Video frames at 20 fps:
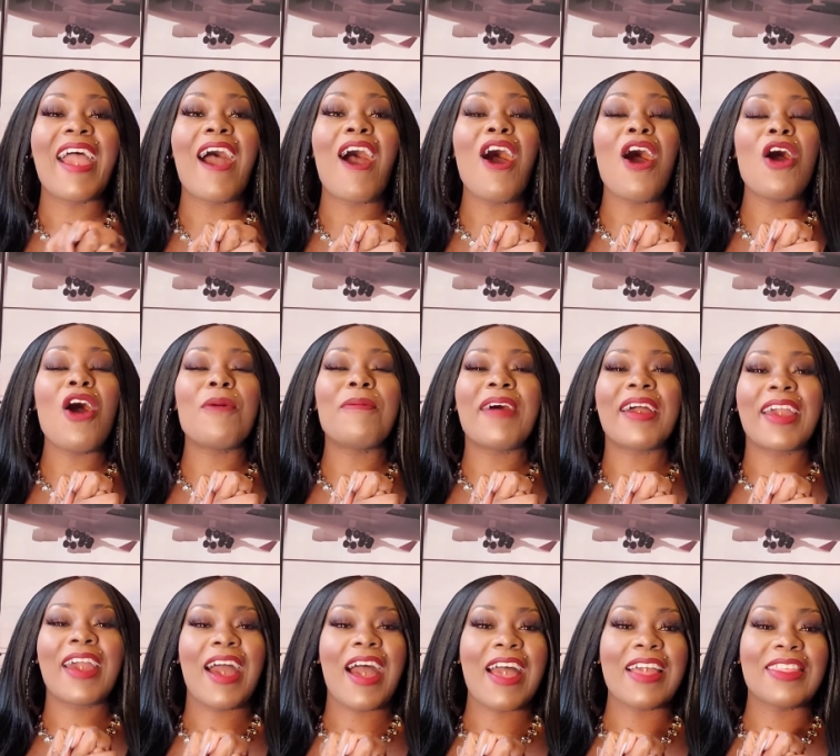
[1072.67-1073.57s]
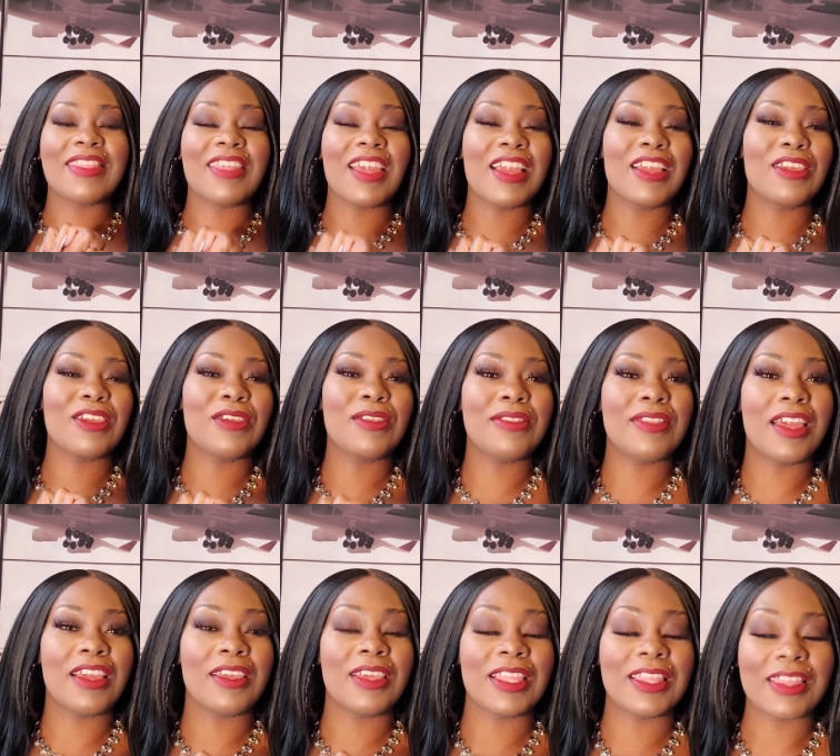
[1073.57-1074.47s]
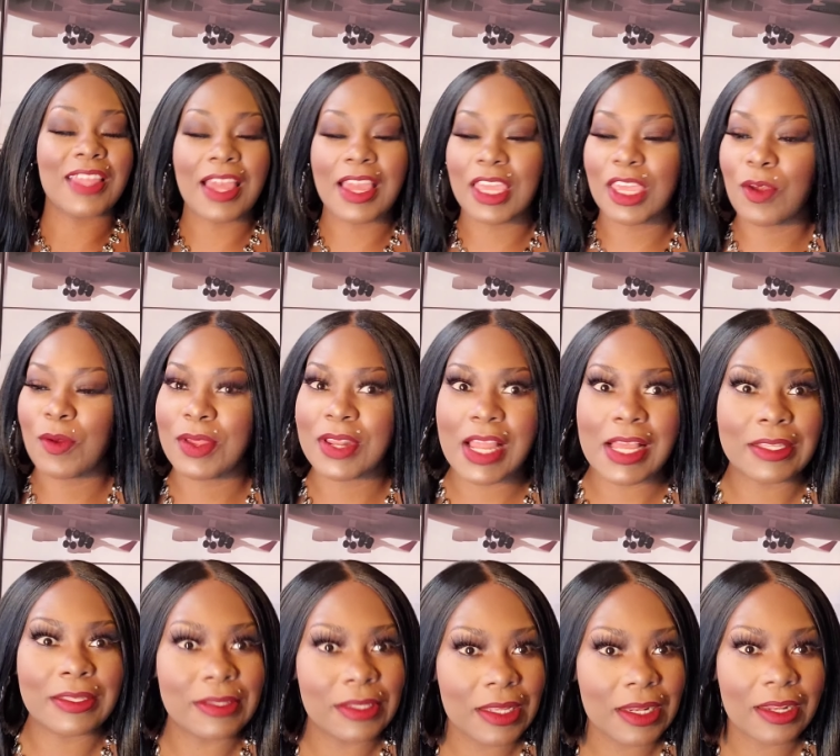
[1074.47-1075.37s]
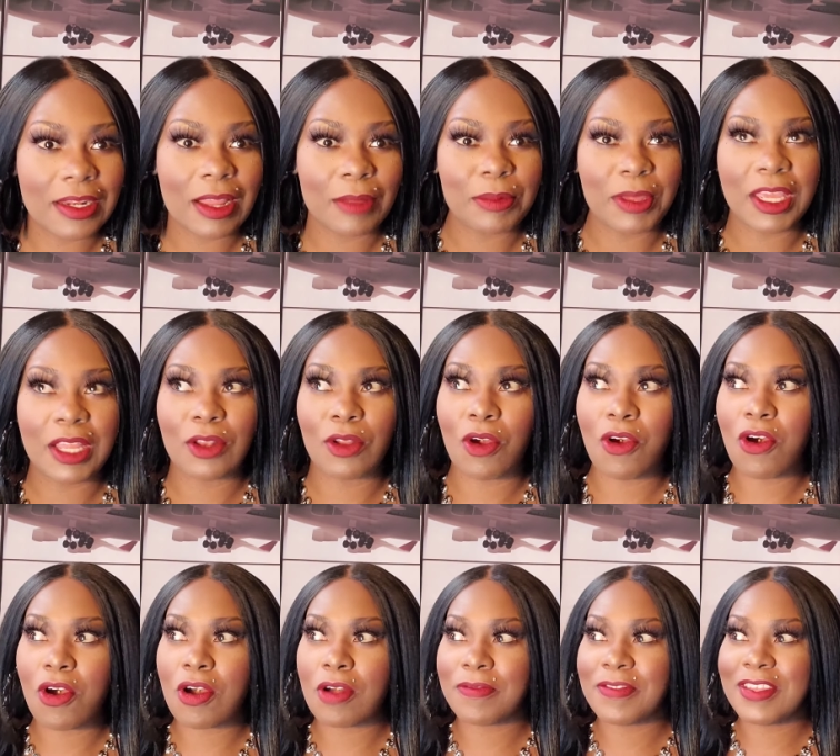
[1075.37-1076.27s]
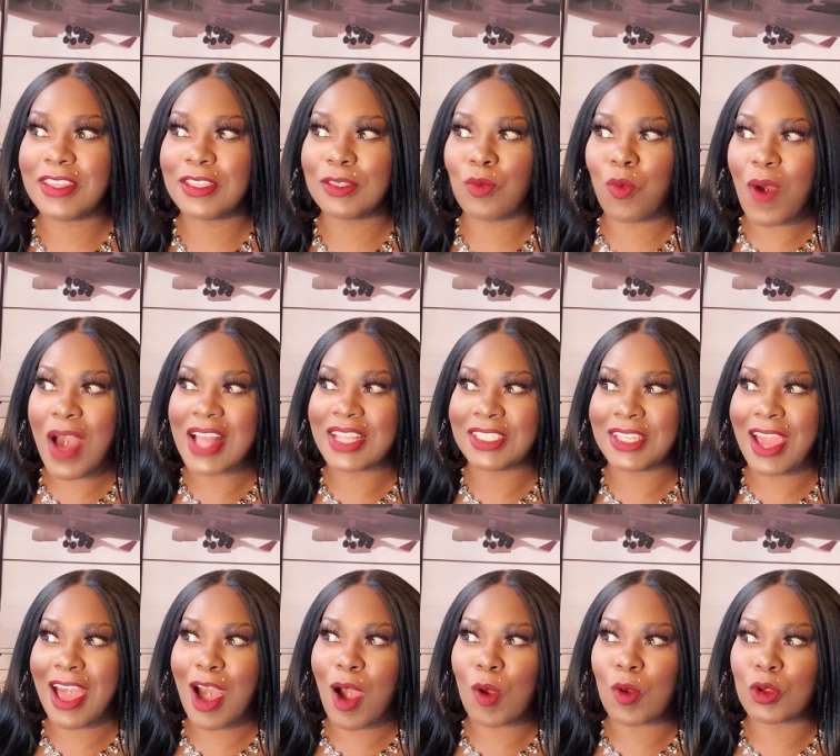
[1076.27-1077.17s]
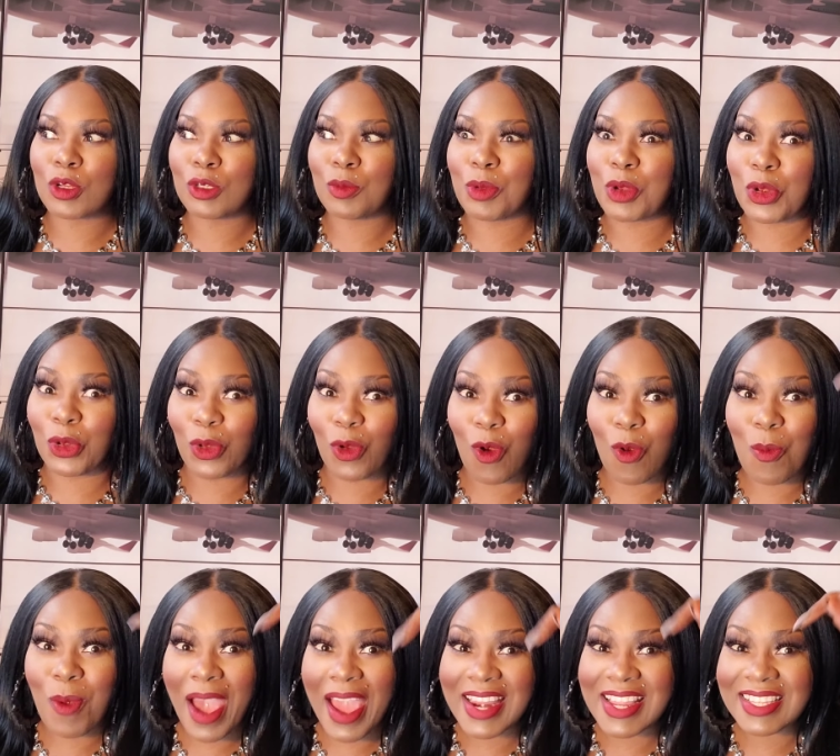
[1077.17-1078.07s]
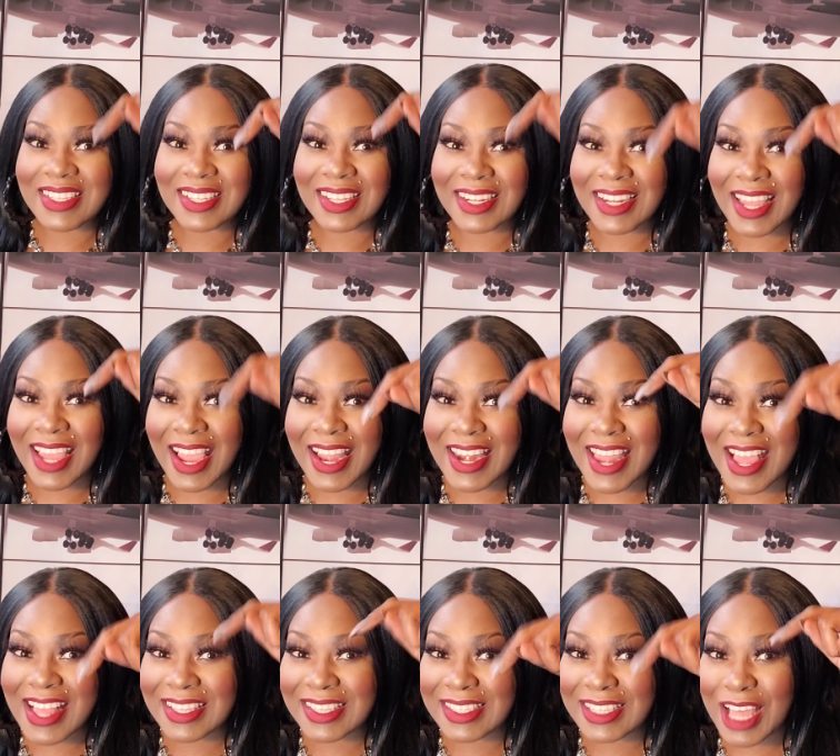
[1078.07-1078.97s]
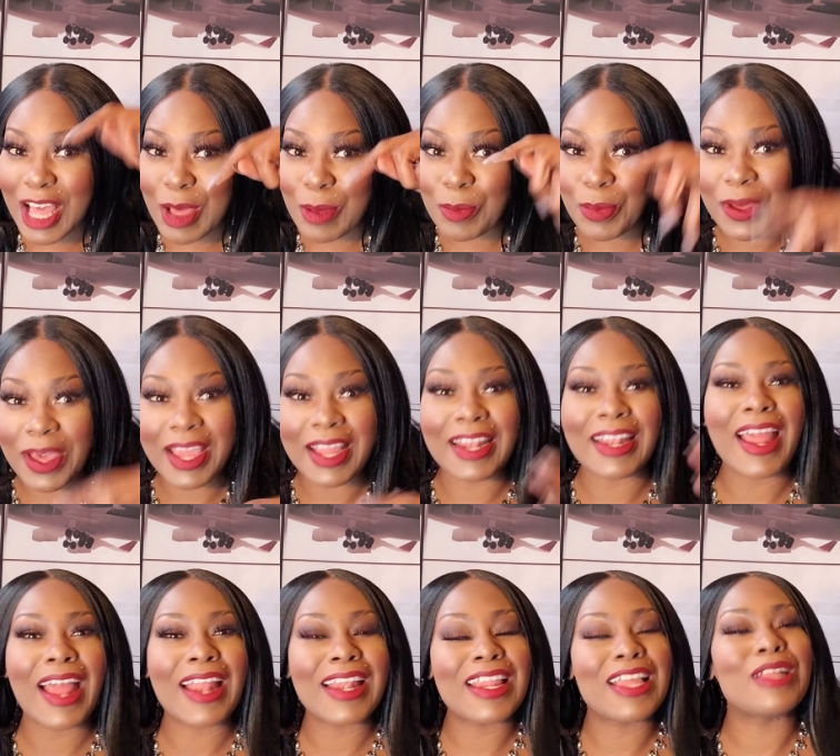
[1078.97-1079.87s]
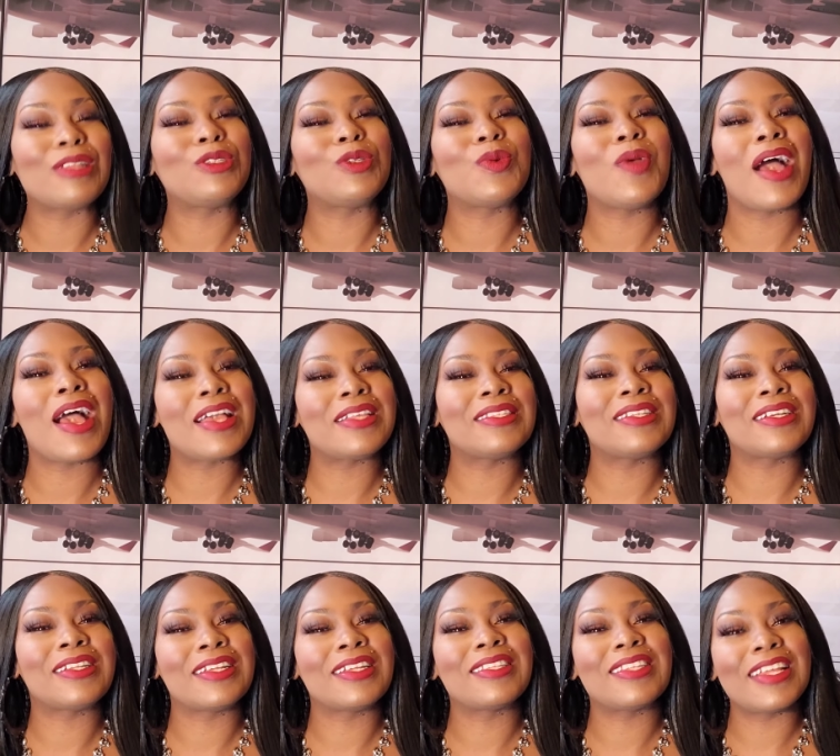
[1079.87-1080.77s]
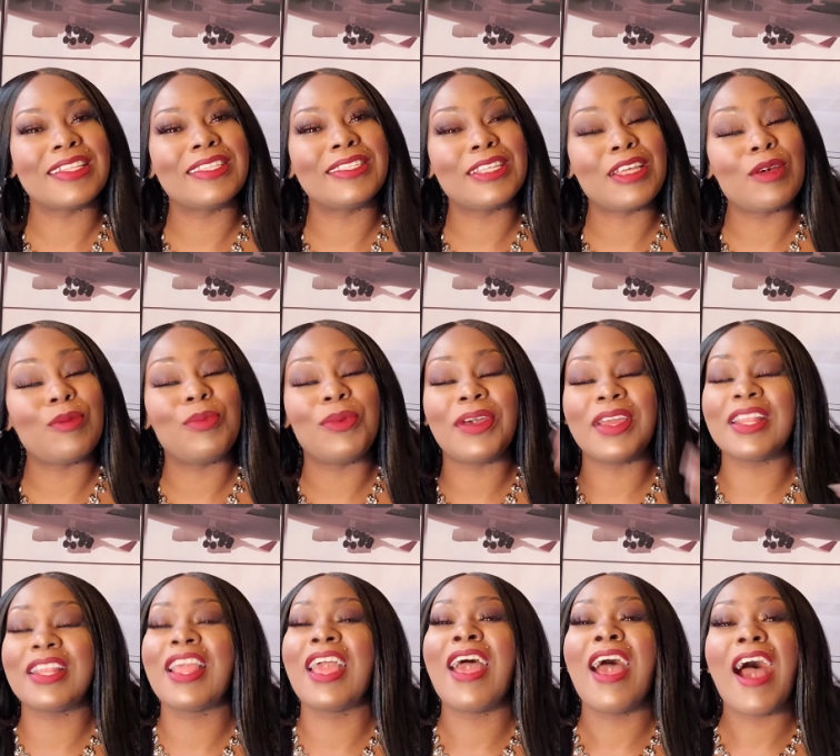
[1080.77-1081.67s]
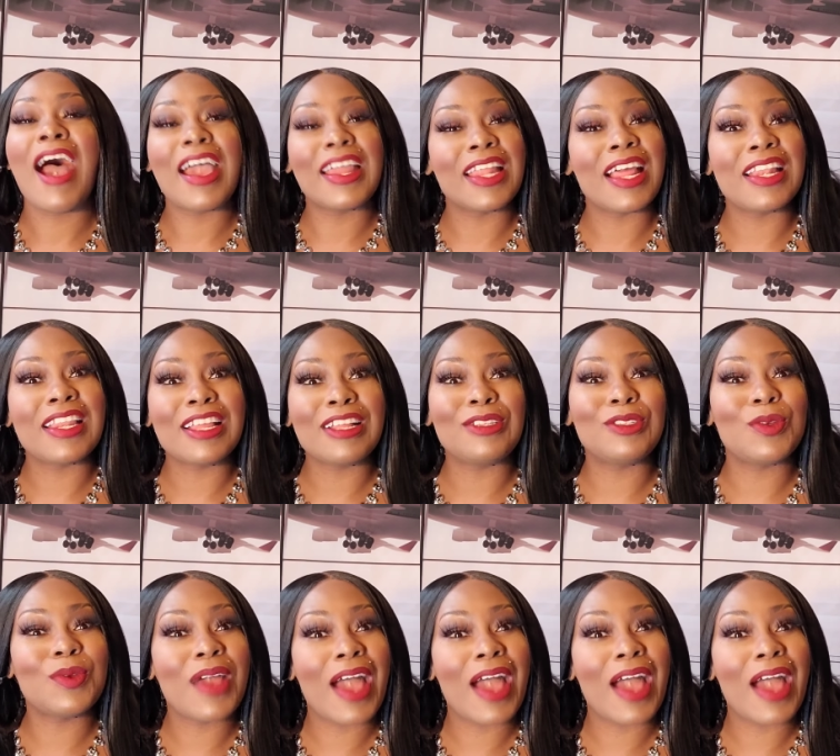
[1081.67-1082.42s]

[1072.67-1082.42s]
Oh my God, thank you, thank you, thank you. And I see that I'm getting all these watch hours, but nobody's clicking that sub button. I need you guys to click that sub button. And I need you